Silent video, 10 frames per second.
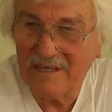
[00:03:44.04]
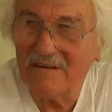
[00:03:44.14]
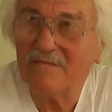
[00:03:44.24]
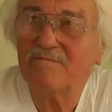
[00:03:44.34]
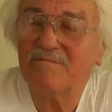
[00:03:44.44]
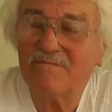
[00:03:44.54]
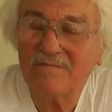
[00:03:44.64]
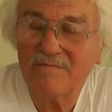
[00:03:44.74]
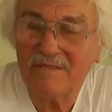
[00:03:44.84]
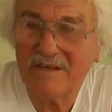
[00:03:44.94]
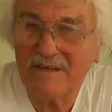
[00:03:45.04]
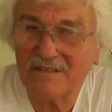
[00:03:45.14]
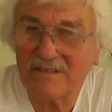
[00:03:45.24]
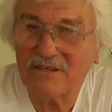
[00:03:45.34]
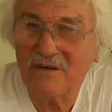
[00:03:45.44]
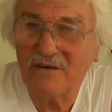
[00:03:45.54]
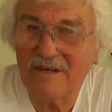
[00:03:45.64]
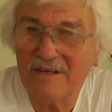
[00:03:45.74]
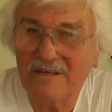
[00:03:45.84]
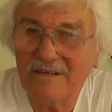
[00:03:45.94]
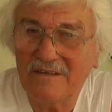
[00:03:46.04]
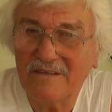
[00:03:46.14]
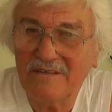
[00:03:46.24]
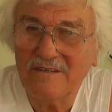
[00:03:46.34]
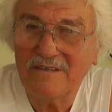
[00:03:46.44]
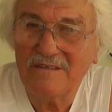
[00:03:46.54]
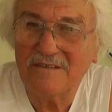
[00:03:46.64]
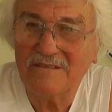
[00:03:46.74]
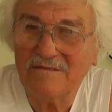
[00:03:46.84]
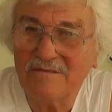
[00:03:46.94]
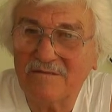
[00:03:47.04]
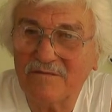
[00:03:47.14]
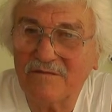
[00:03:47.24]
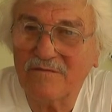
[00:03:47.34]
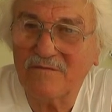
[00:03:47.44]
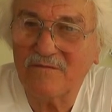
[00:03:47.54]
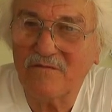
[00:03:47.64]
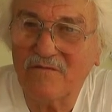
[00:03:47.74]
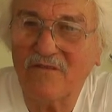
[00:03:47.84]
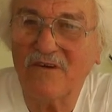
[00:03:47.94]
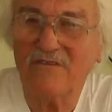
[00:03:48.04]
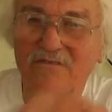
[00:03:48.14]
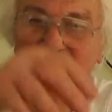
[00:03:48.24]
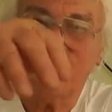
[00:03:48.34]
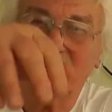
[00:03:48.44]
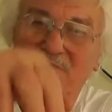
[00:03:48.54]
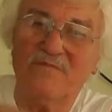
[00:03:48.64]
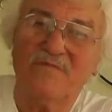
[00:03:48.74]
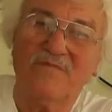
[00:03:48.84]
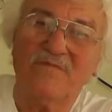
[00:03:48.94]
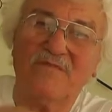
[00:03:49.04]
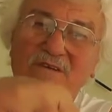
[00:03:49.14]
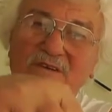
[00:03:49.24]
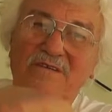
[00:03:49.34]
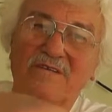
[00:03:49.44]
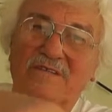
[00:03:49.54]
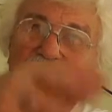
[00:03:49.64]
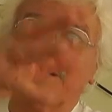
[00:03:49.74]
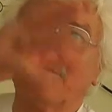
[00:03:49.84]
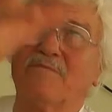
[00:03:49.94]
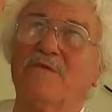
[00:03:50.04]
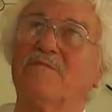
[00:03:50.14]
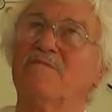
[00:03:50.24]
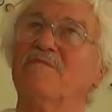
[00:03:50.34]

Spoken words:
out of the sky, and right through the. You can see, big,